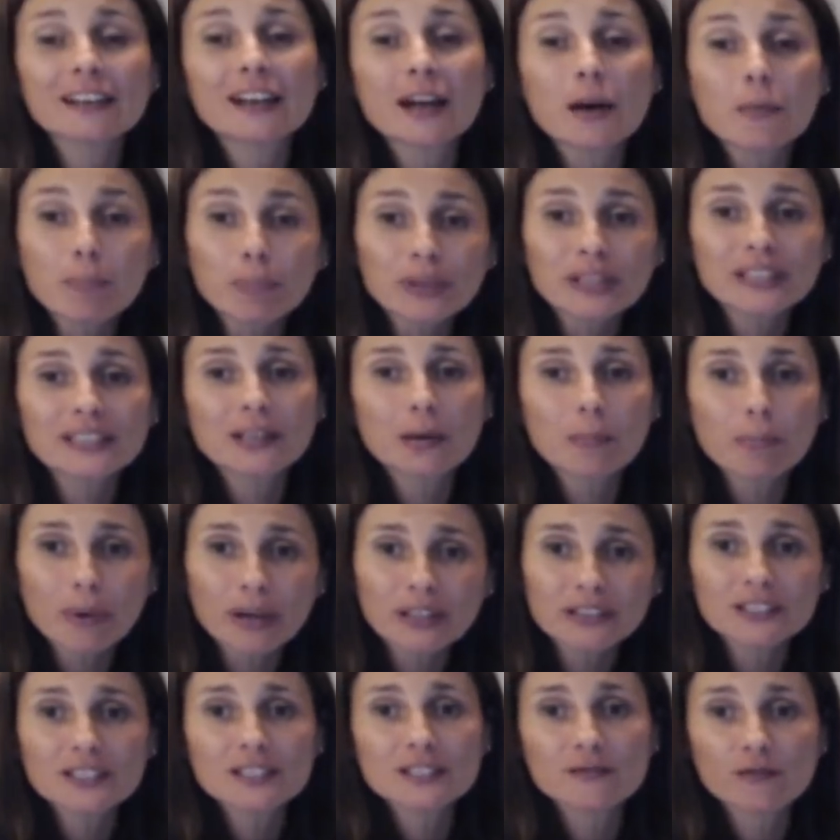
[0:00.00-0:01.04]
complete
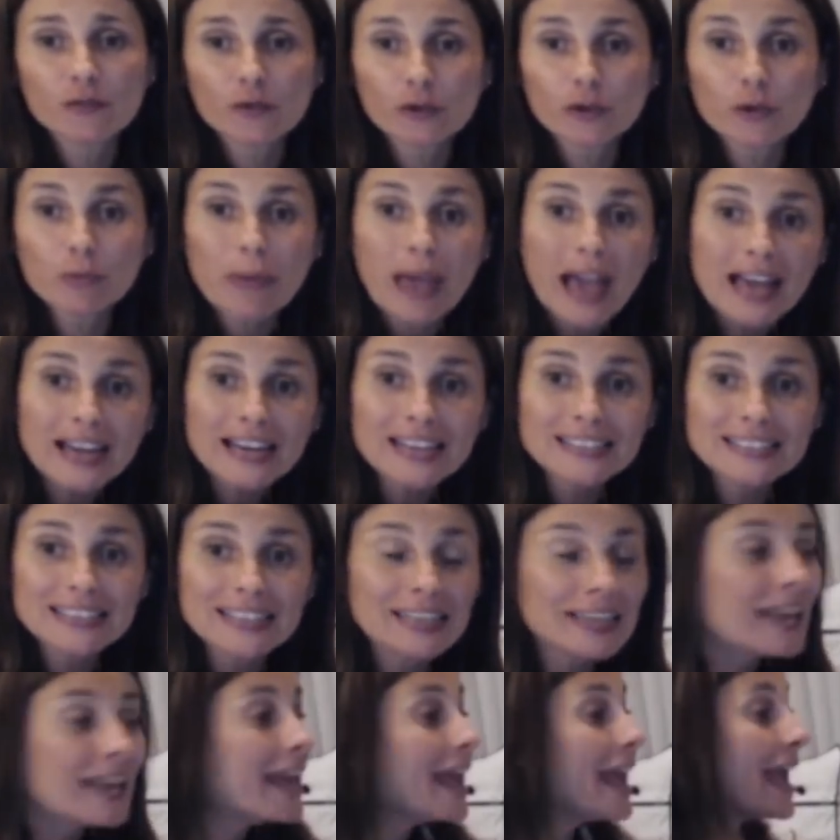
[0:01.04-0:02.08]
abundance for
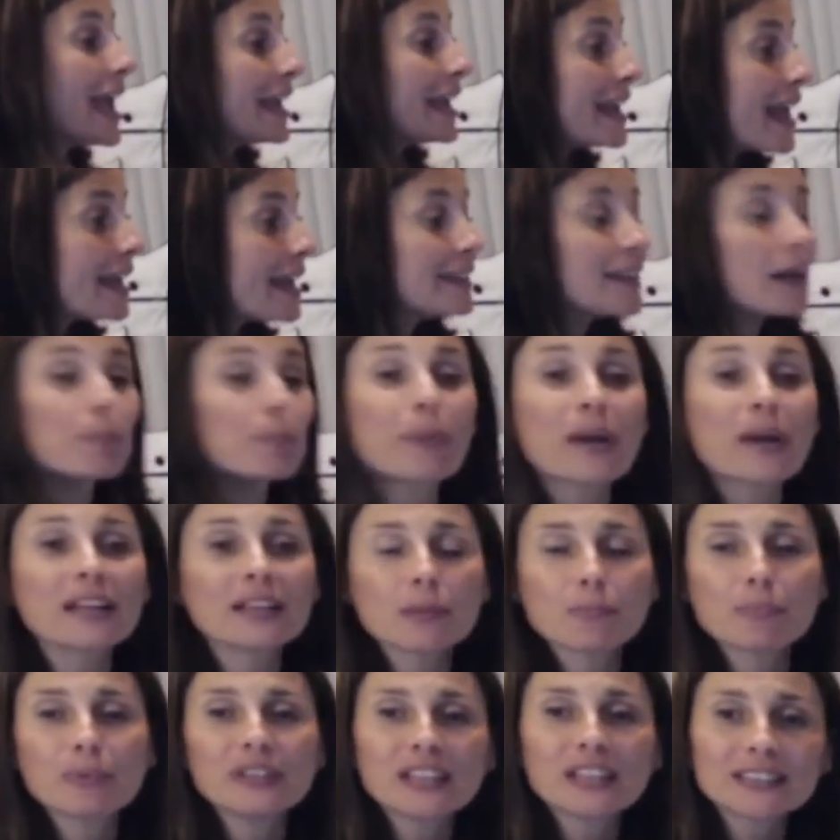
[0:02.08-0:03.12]
humanity and end up end
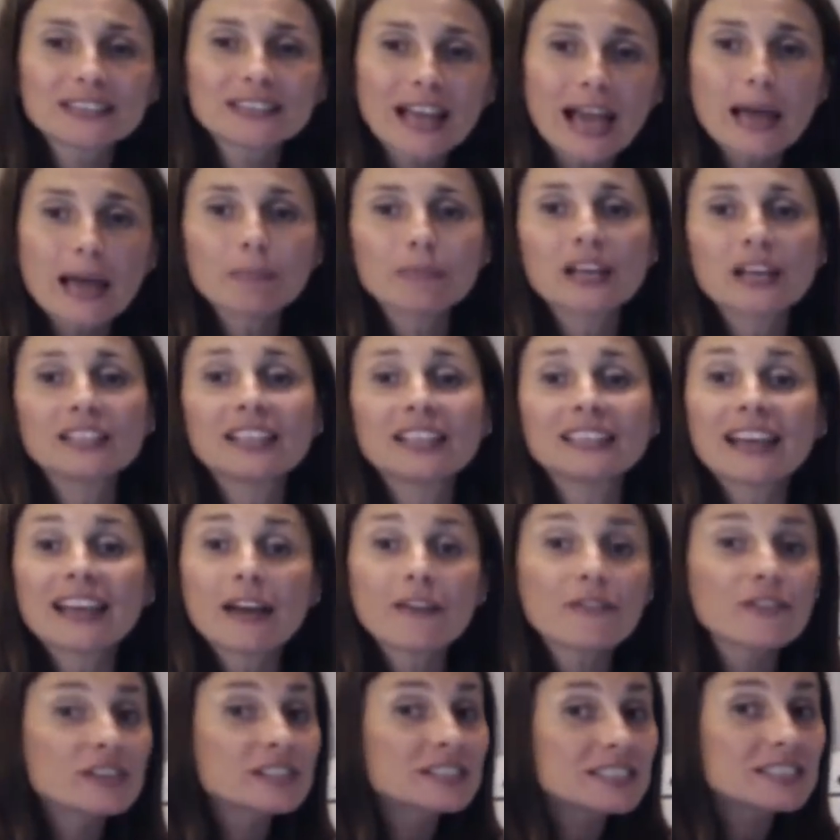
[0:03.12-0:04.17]
up in a timeline that
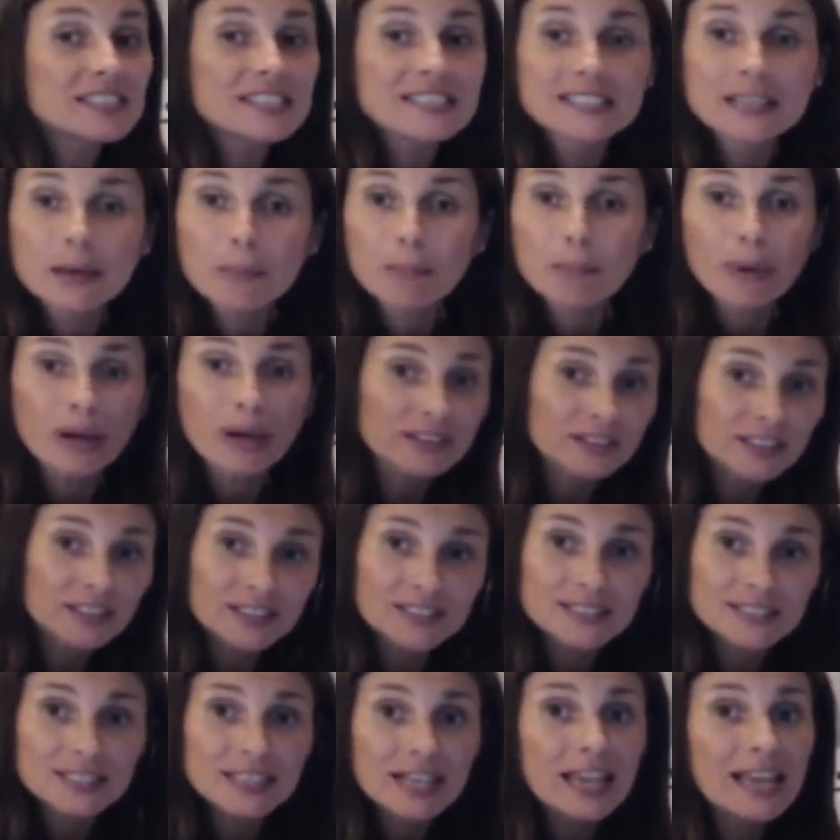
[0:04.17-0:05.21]
everything is
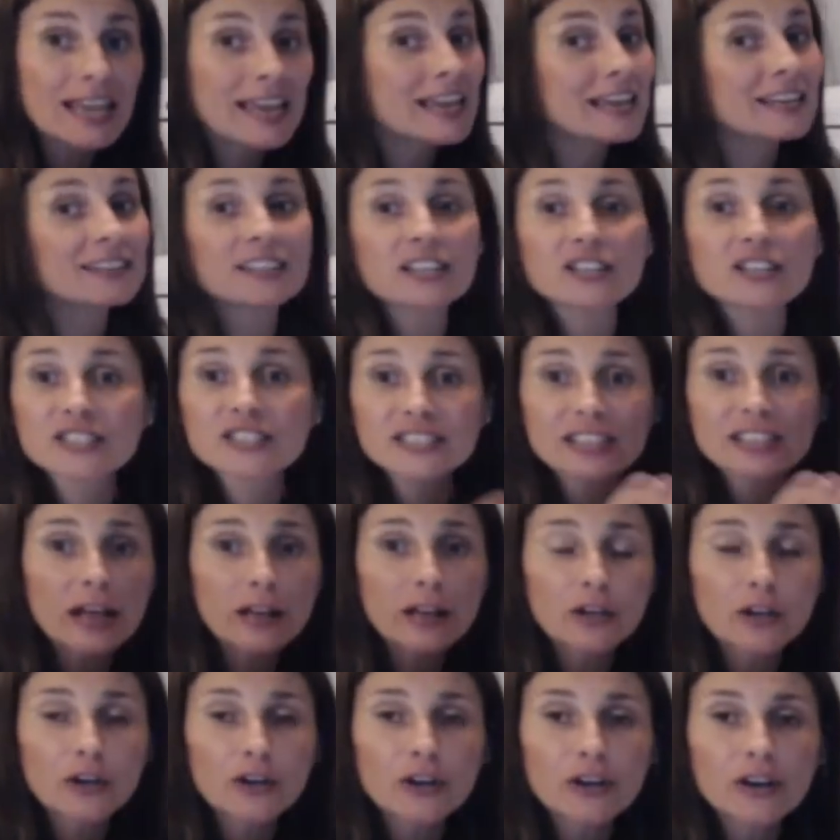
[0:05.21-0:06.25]
abundance,
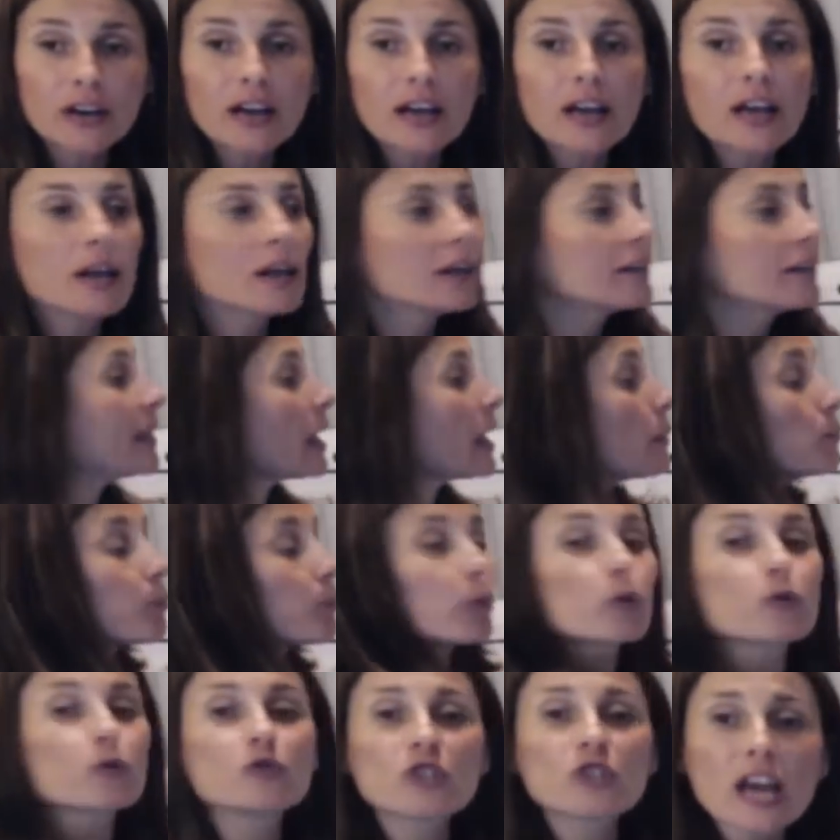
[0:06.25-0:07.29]
interstellar, then
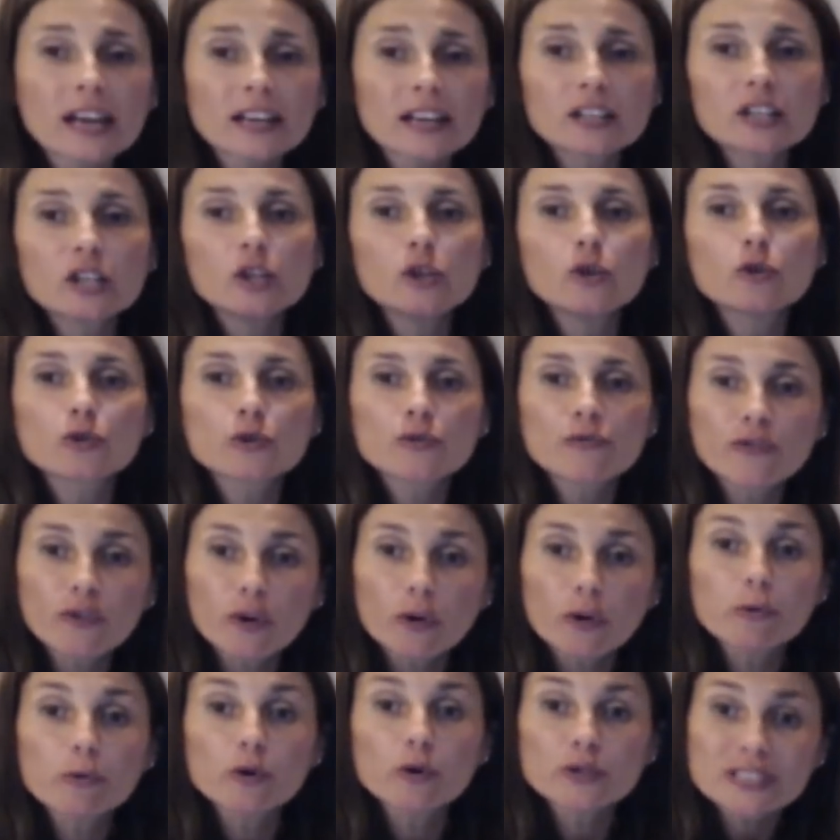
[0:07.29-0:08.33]
project you
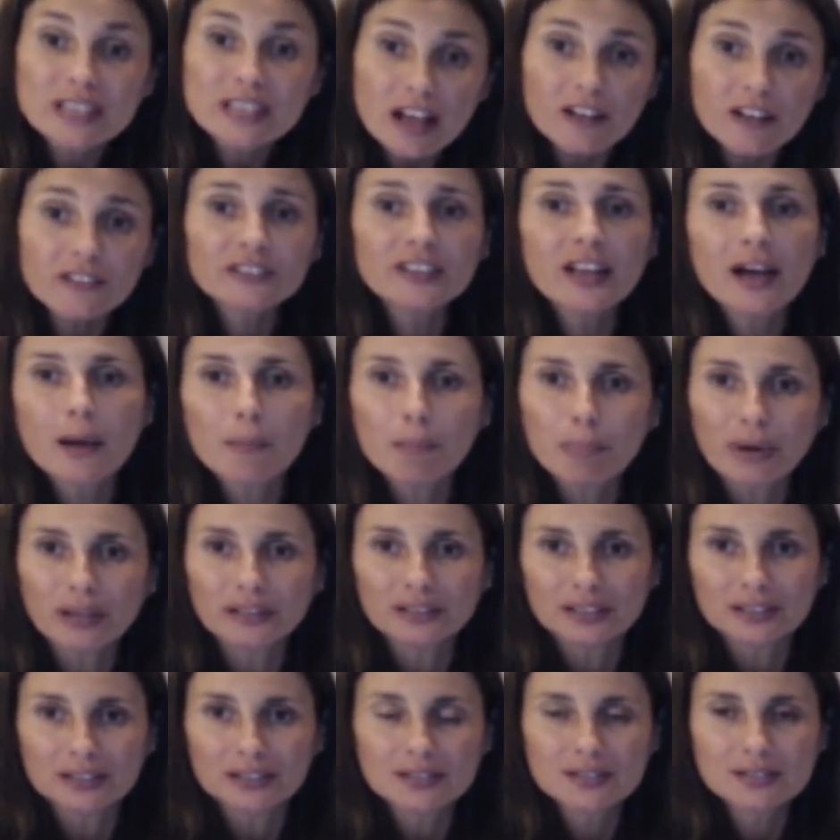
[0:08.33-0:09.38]
from yourself the
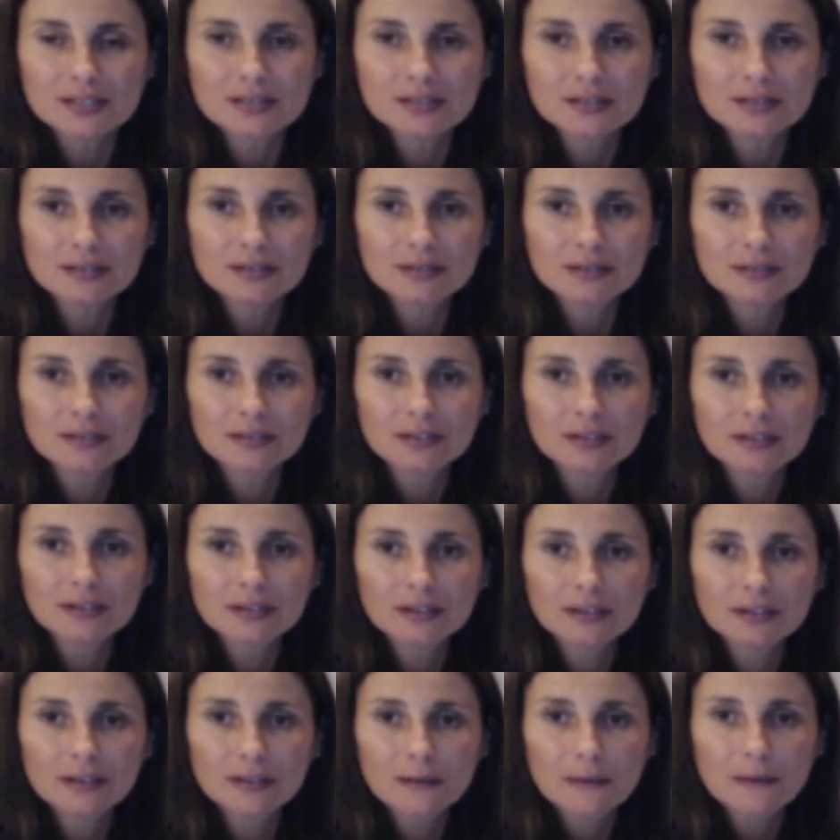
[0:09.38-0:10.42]
abundance.
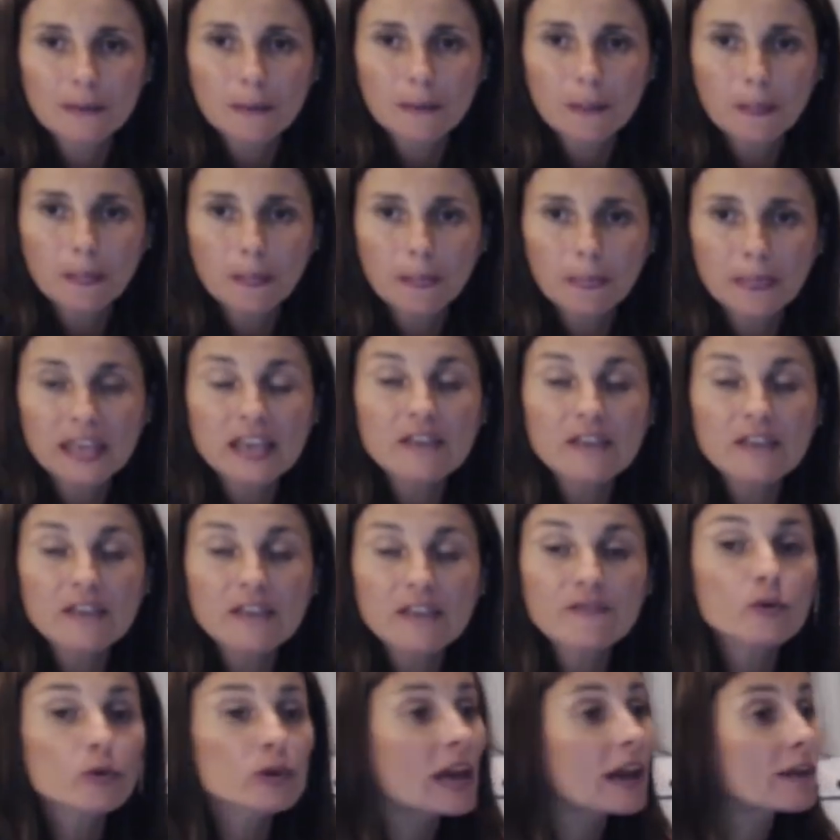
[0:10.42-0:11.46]

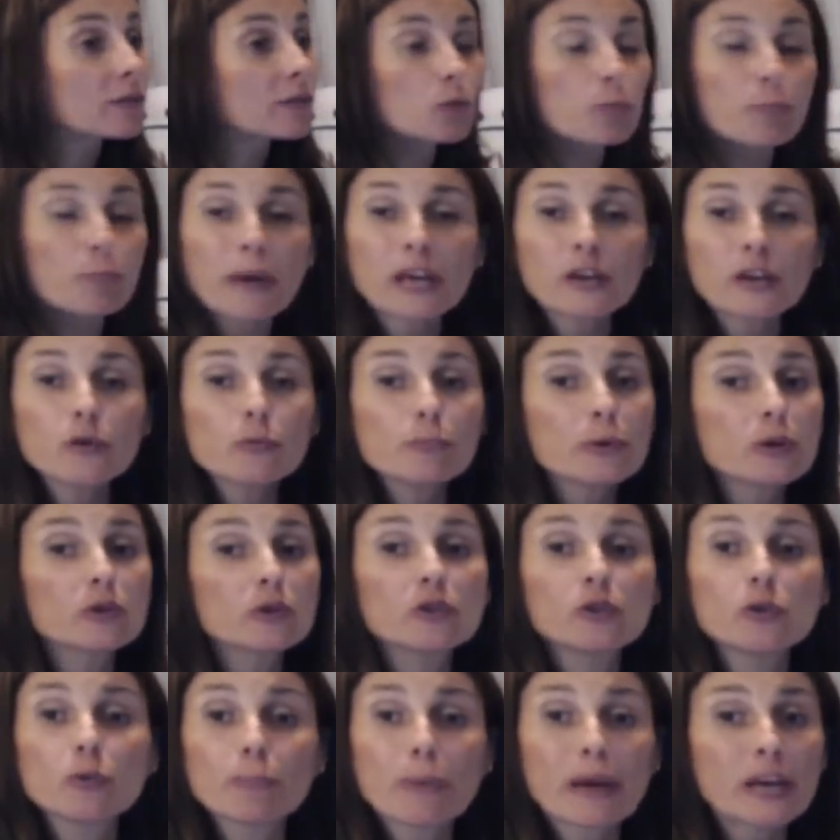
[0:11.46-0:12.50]
If you have to pay your bill,
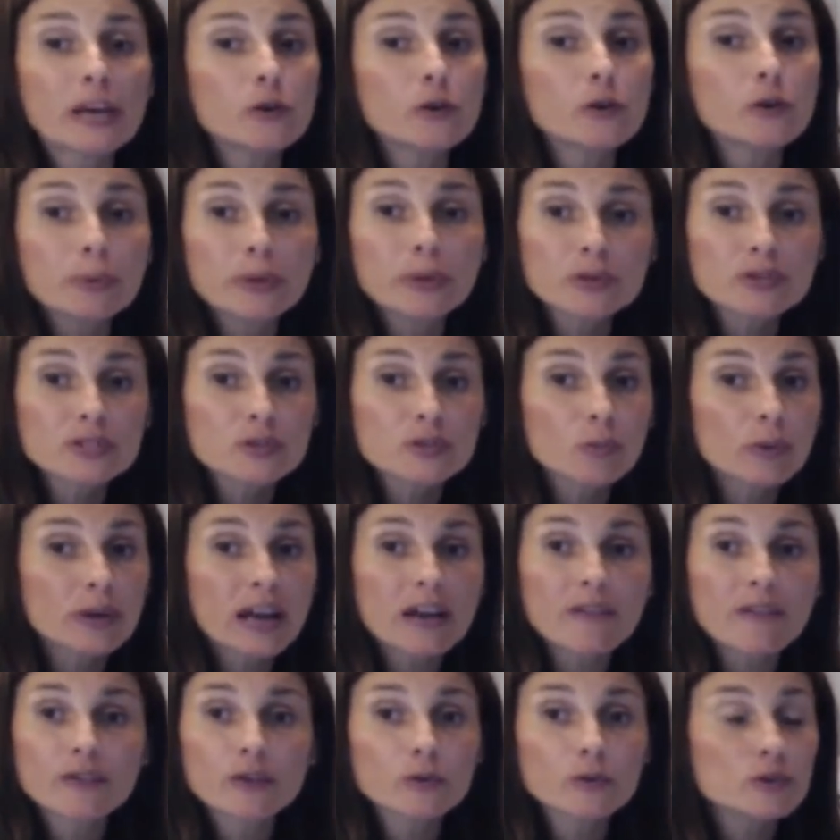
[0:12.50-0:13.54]
you pay your bills,
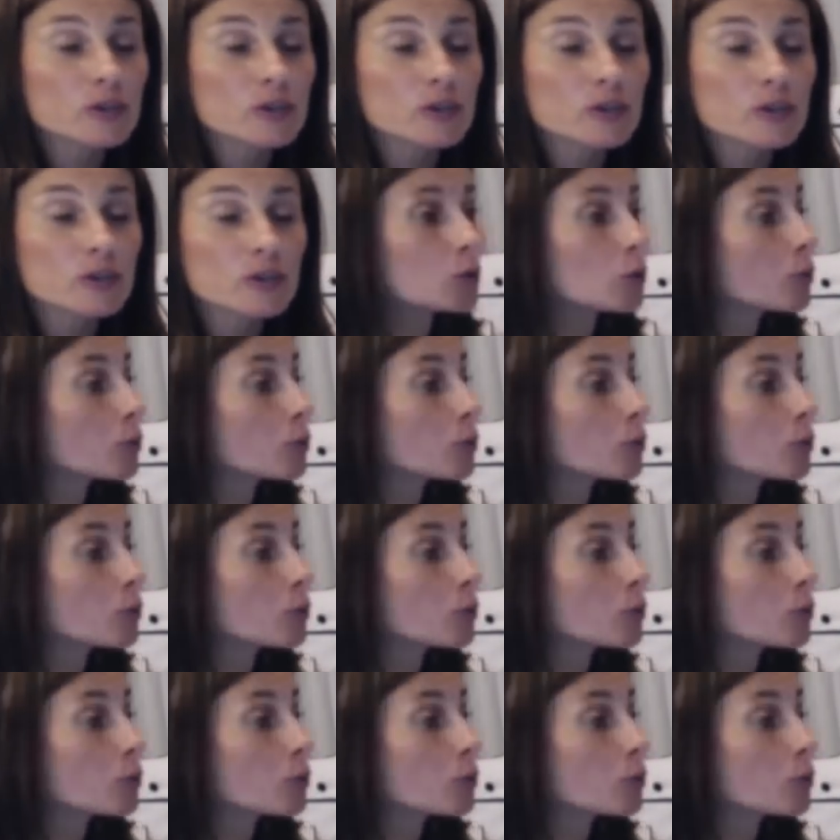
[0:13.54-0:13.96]
whatever you need to do